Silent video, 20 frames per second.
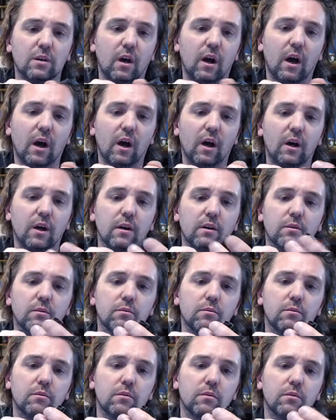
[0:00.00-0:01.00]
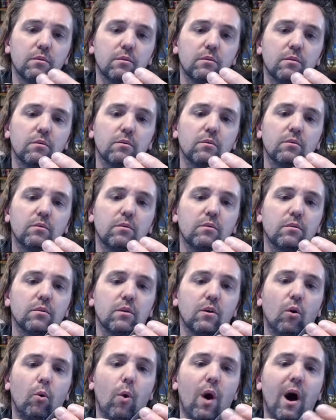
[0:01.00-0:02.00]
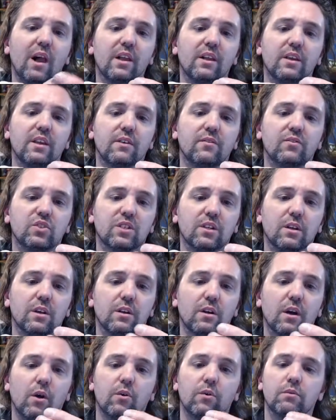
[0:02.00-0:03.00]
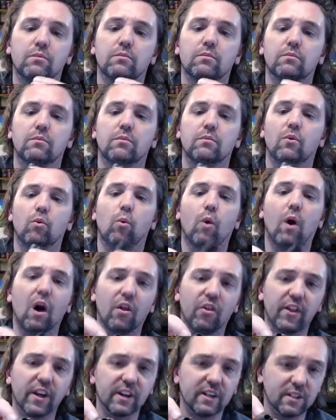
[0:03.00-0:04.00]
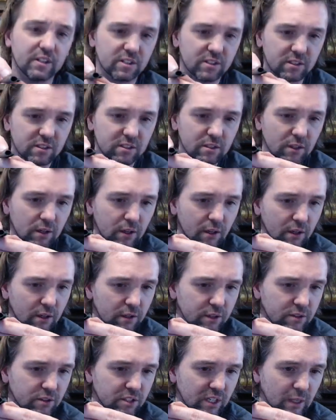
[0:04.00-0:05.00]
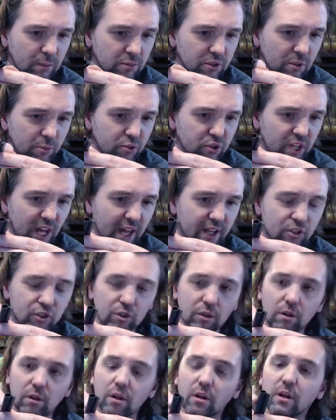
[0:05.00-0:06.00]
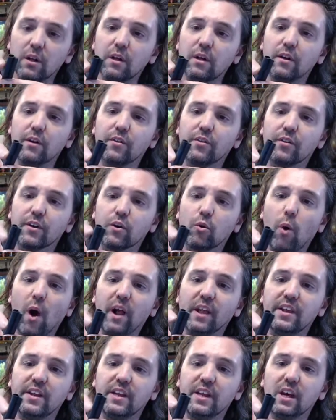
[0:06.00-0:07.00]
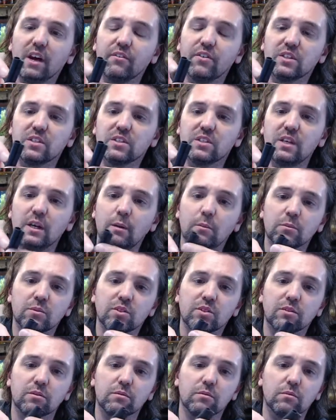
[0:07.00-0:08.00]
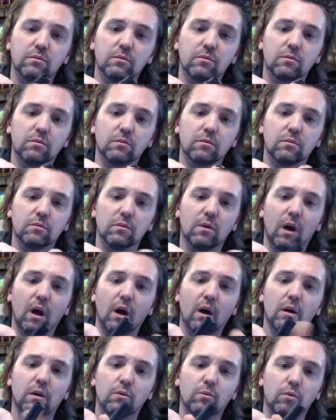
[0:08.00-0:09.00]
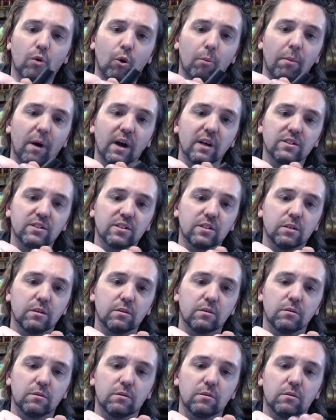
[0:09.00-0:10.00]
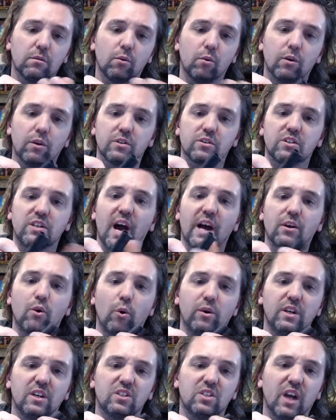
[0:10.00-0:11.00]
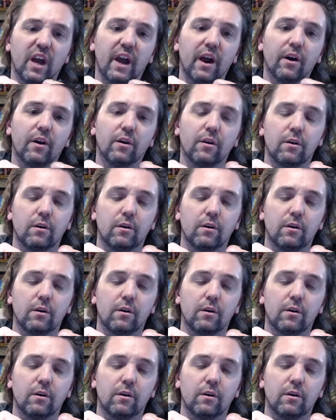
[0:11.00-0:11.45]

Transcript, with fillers: uh, quality of silicone. The wall thickness seems substantial. The quality of it seems uh, robust, where it's not going to tear.